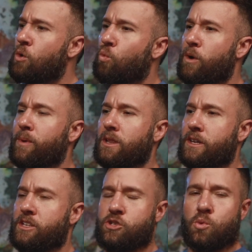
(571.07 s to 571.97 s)
women
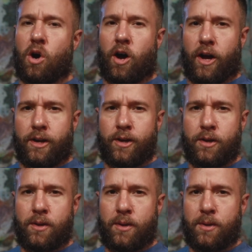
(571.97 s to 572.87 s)
lead you on
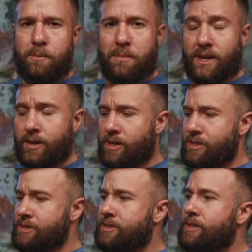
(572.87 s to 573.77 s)

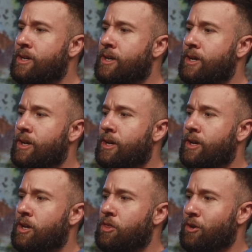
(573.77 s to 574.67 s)
because
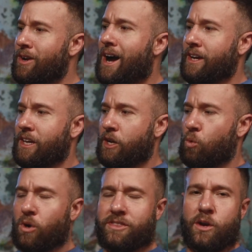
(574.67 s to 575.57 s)
they're not
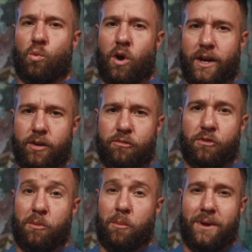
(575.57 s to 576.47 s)
getting what they want
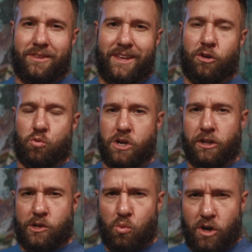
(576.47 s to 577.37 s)
from the men they
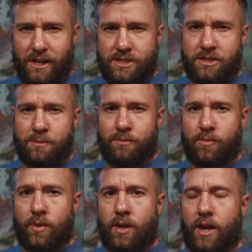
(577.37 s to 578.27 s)
really want.
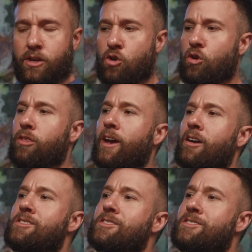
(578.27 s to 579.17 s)
And you're
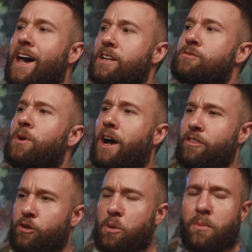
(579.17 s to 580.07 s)
there to
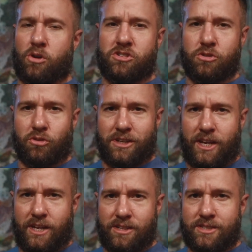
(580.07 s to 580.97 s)
satisfy their emotional
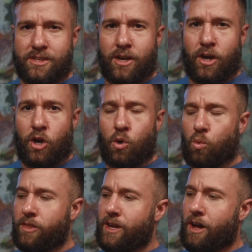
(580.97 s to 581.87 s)
needs
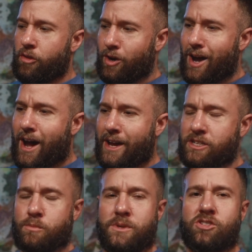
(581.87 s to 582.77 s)
when the other guy
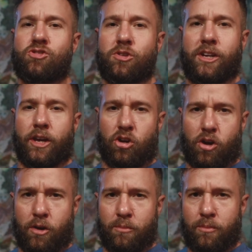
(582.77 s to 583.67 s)
is mistreating her.